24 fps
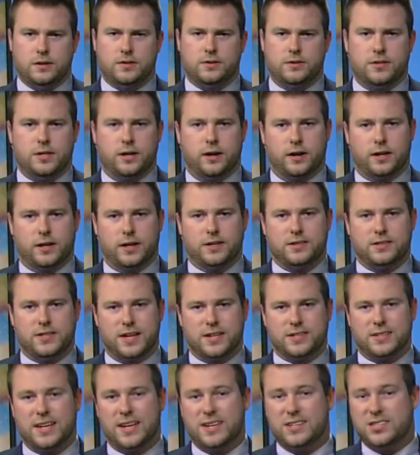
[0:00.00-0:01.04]
Derek, it
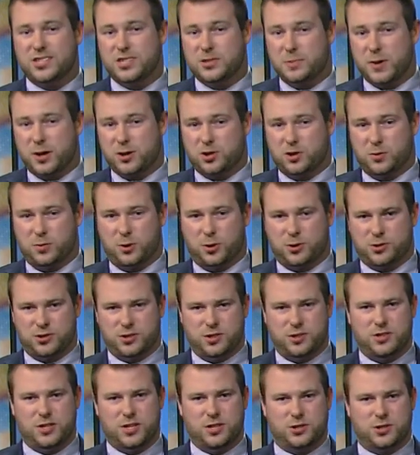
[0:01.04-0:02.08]
takes a special person
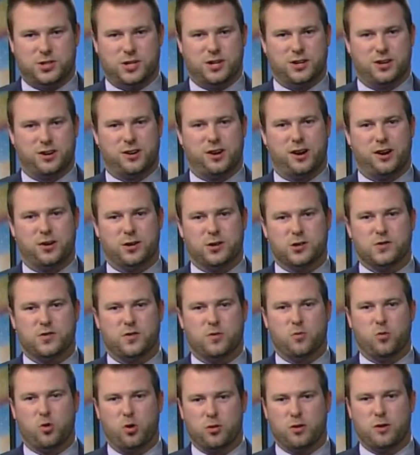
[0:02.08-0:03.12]
to teach kindergartners for
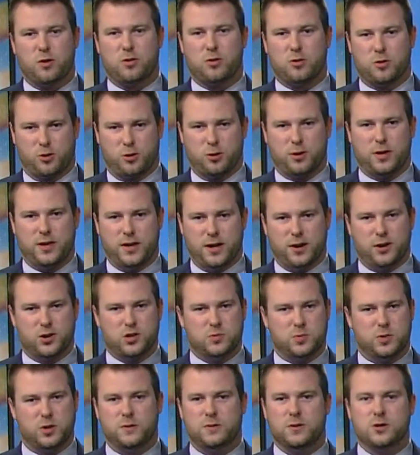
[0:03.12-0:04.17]
more than 30
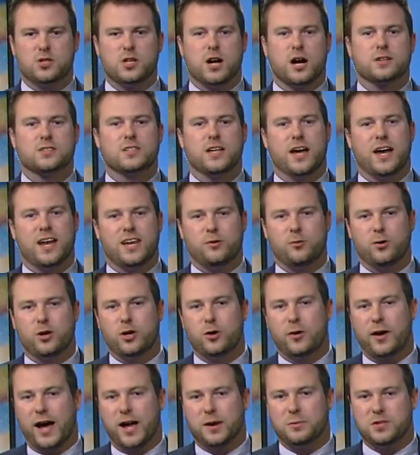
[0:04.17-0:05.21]
years, but if you talk to anyone
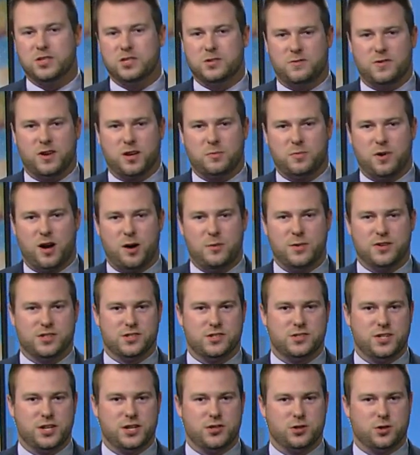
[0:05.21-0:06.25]
who had Ms. Fickbohm as a
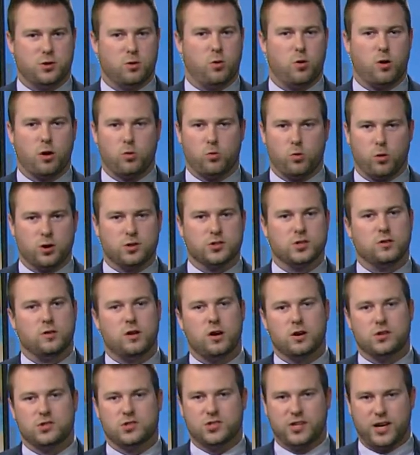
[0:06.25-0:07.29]
teacher or worked
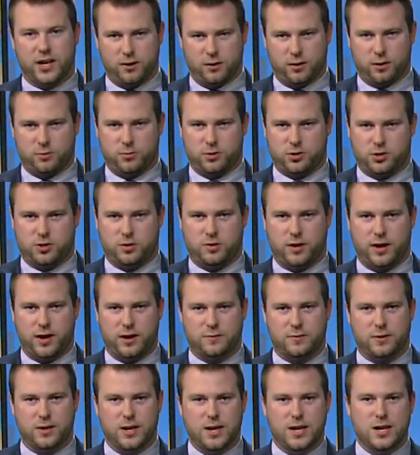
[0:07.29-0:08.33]
alongside her at Christian
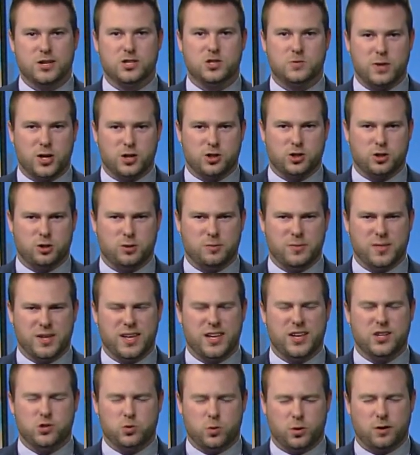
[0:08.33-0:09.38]
Life, special
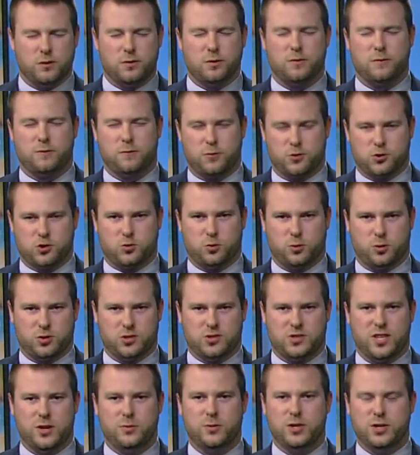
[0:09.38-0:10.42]
is one of the first
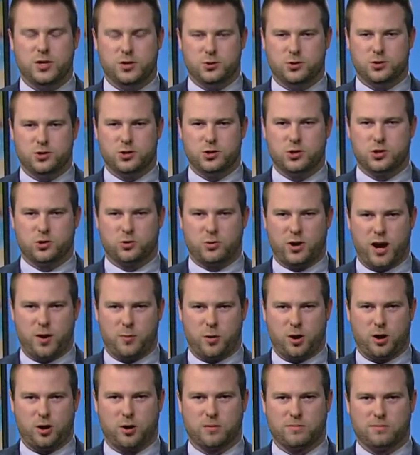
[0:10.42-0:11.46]
words they would use to describe
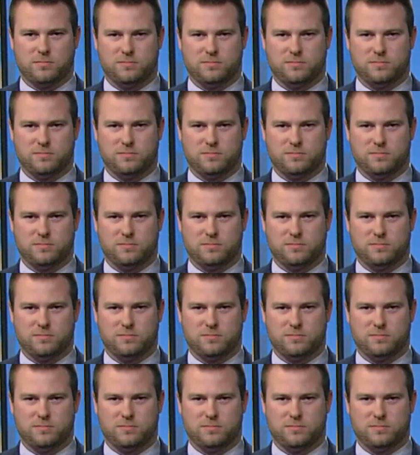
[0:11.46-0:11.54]
her.